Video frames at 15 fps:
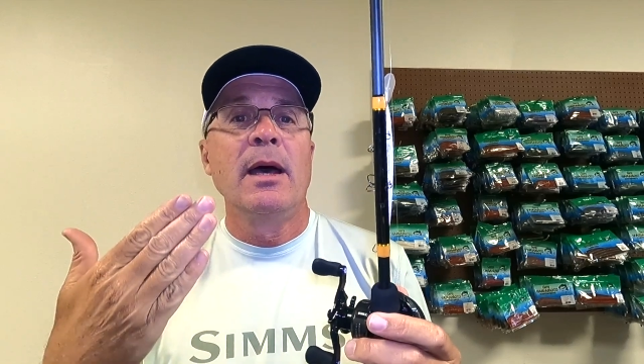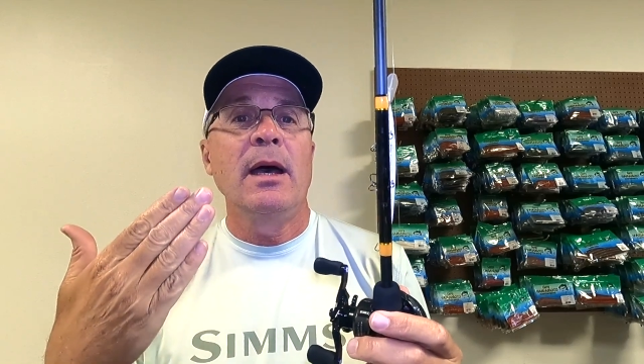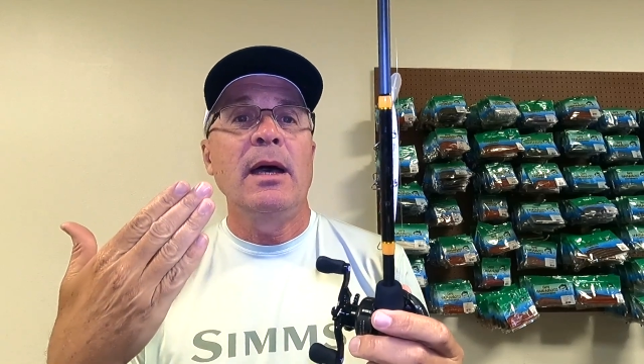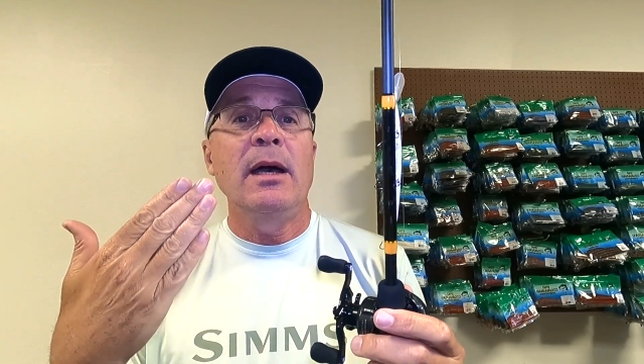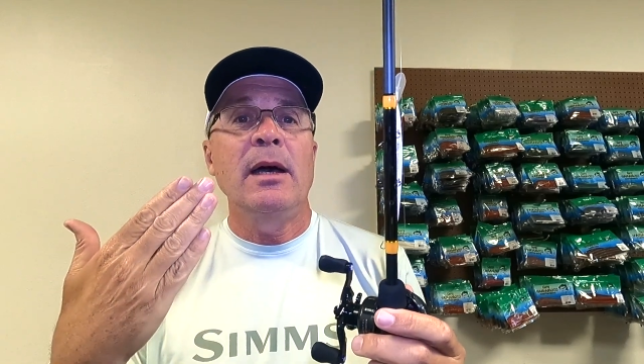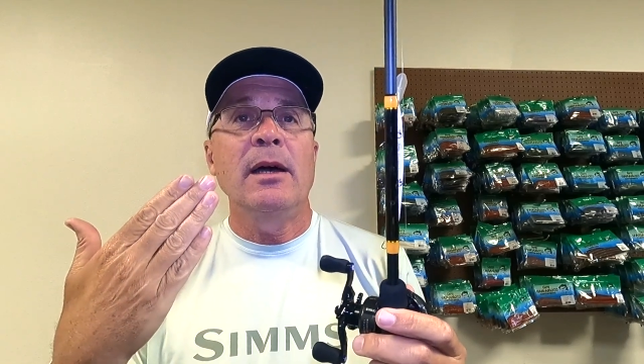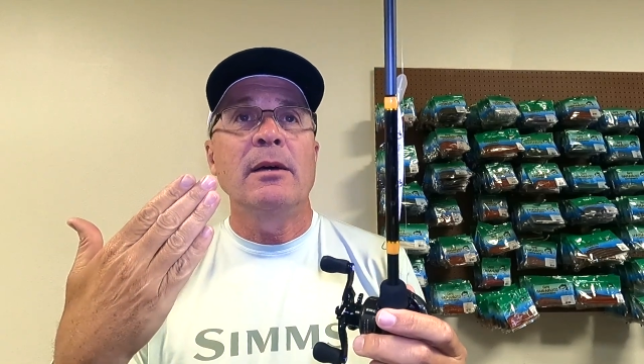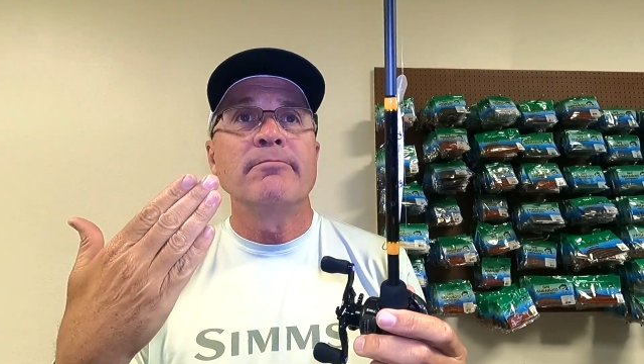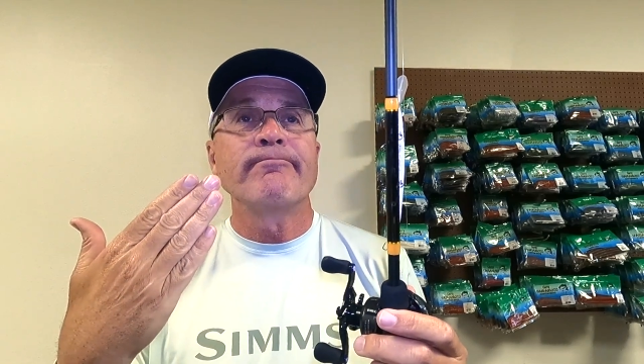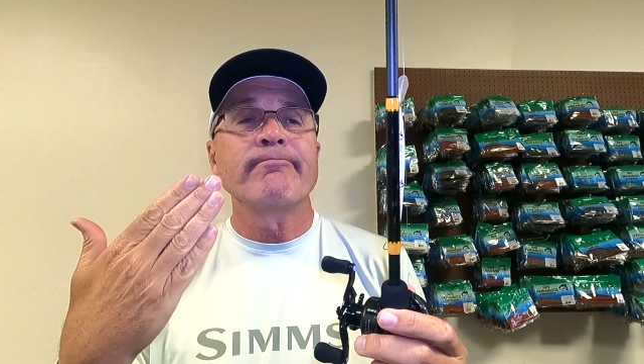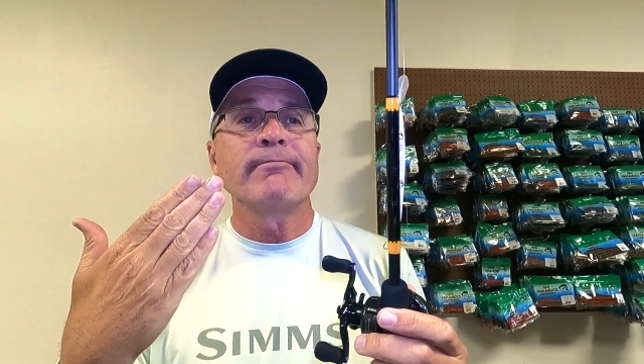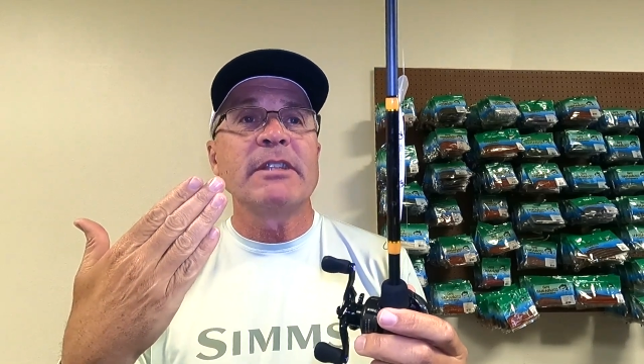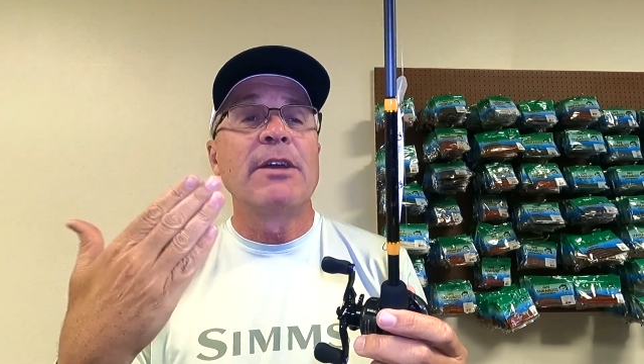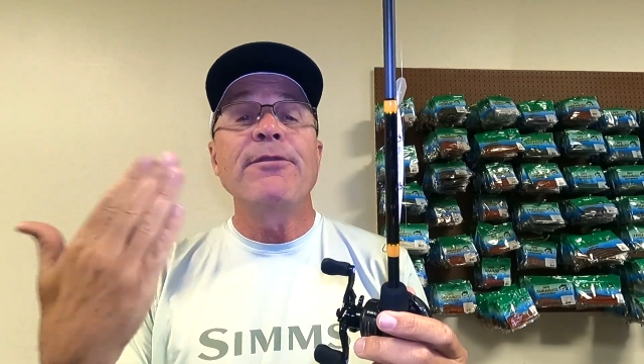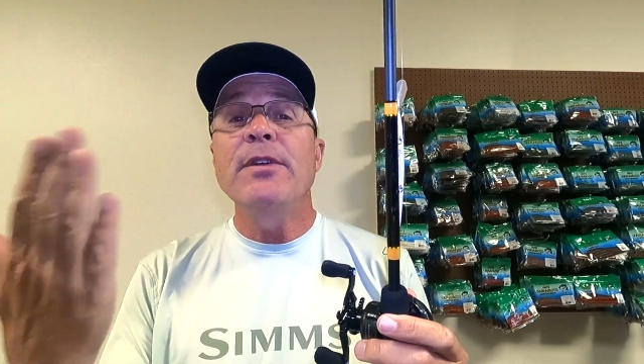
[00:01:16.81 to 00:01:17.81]

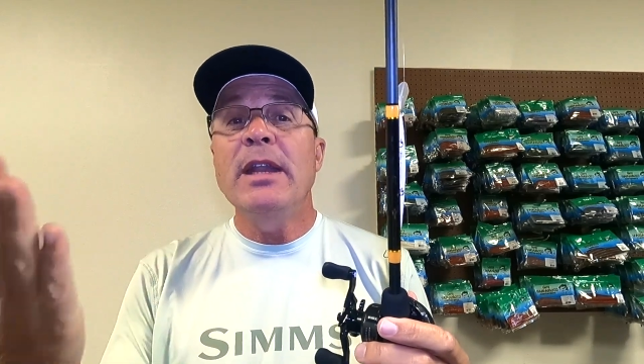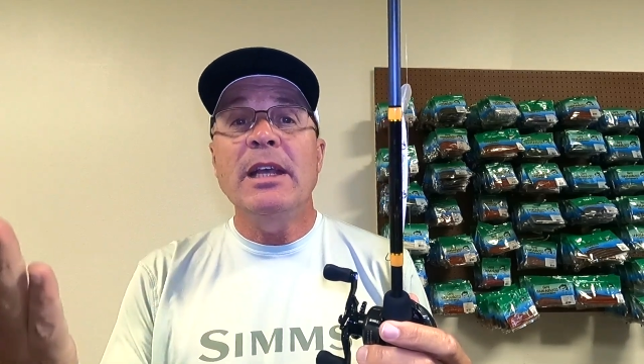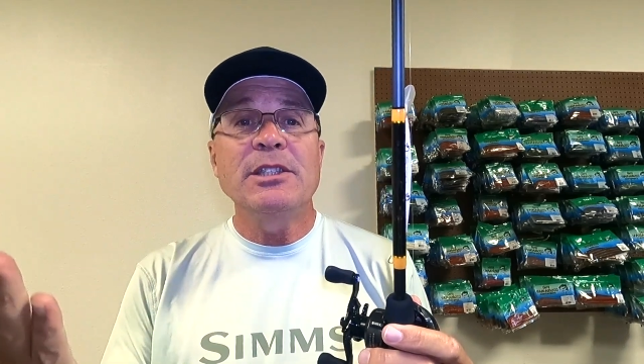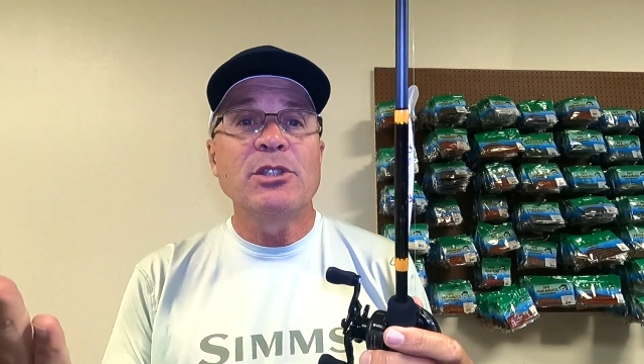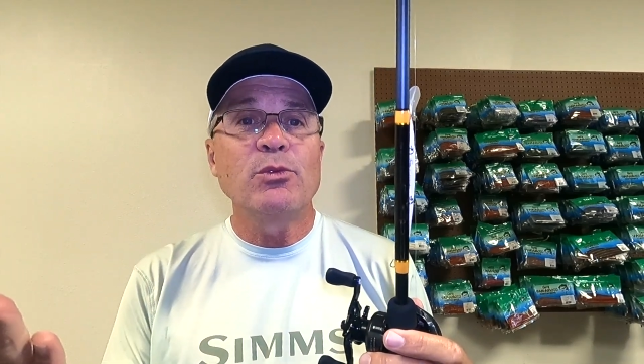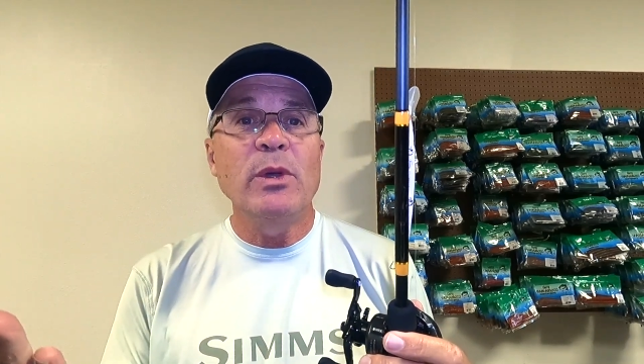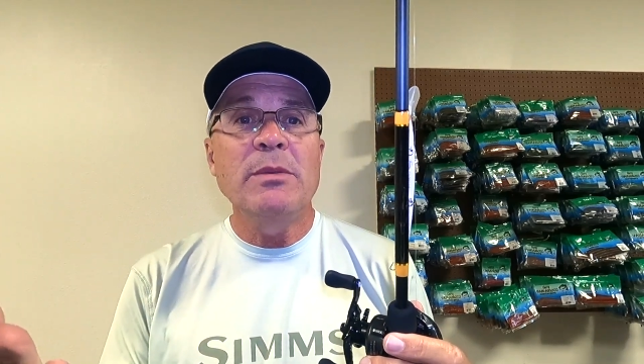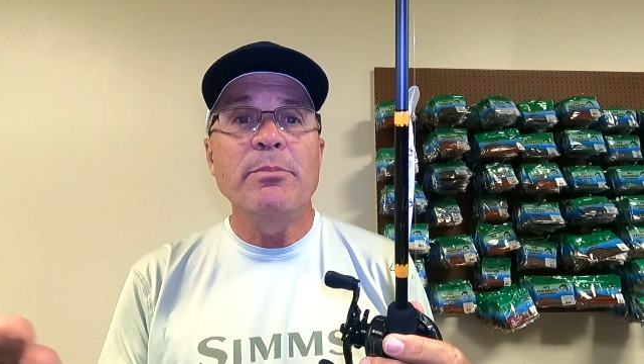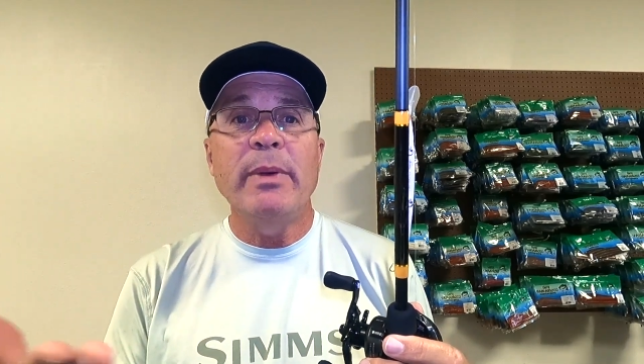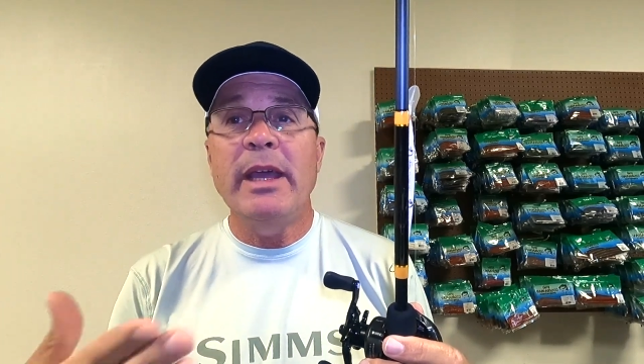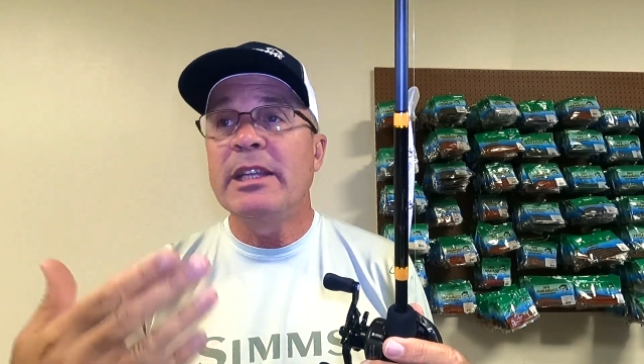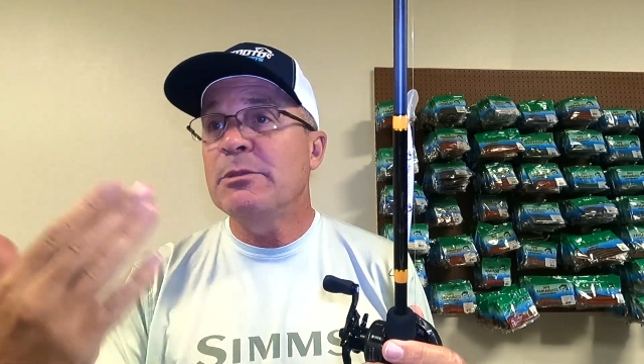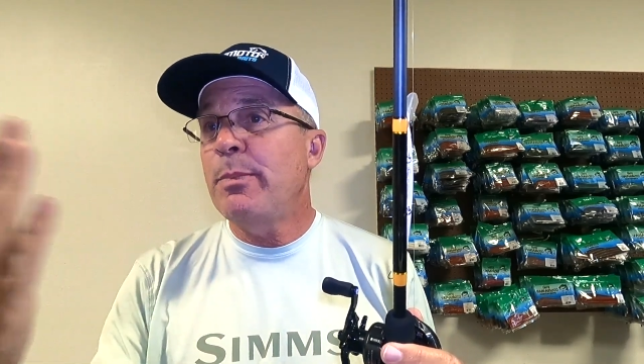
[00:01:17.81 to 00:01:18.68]
finesse swim baits,